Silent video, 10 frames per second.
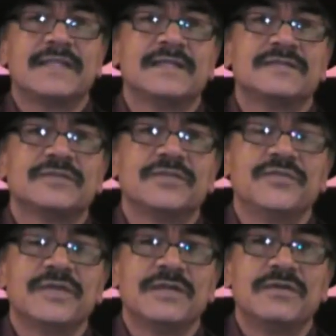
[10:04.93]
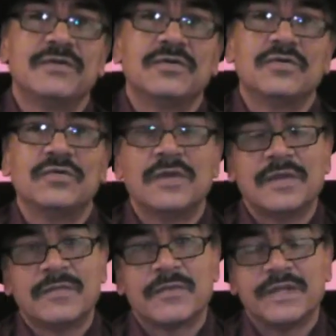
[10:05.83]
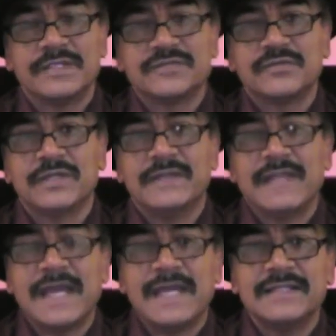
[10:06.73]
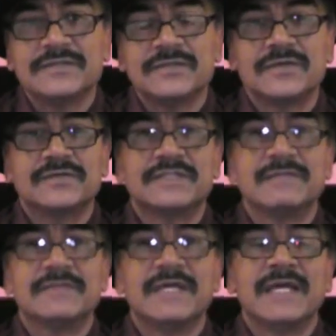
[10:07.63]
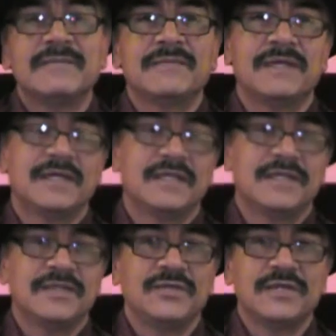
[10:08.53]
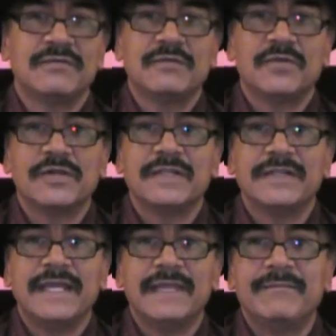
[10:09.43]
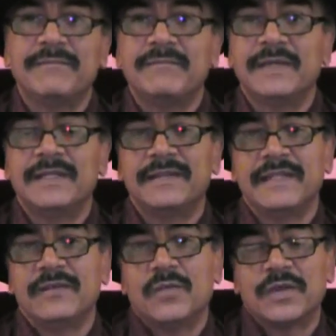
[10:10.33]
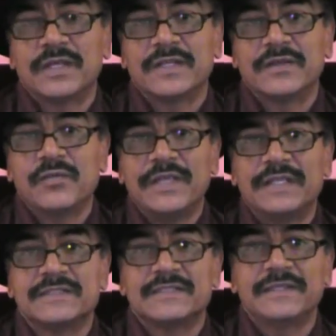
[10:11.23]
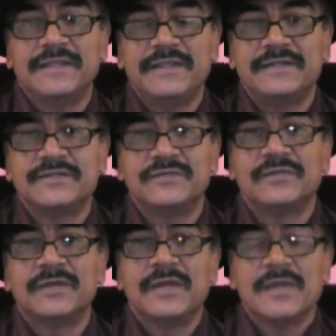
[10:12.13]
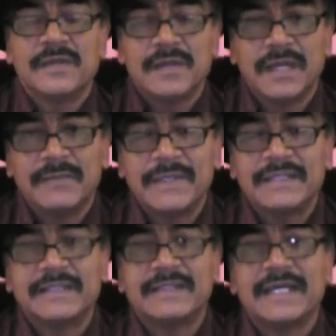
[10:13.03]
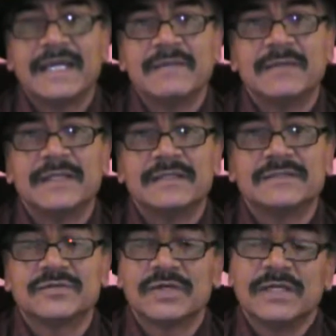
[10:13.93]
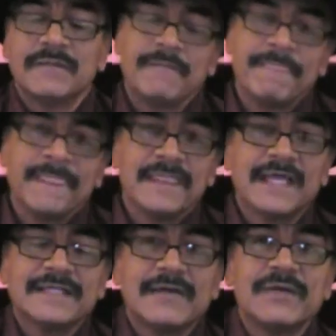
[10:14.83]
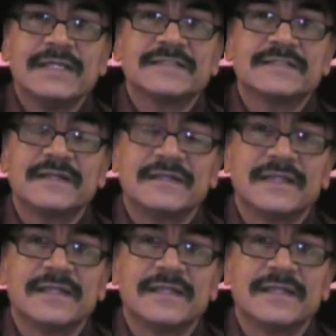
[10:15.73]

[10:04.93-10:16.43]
And so you can go probably in school at night. So no, sometime you can go on the day and then work in the weekends in here to make the time. And so that's how I start.